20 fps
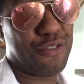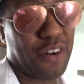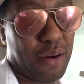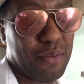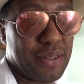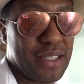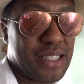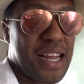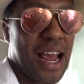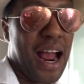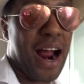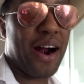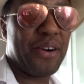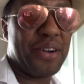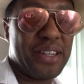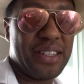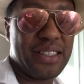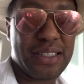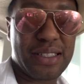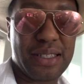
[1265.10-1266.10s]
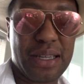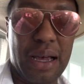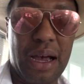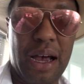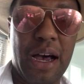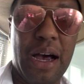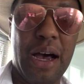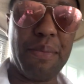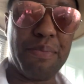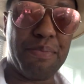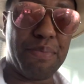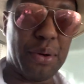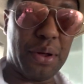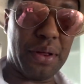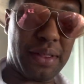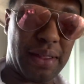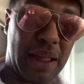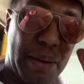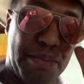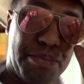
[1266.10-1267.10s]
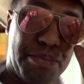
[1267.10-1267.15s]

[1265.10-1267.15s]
from Taryn's uh, birthday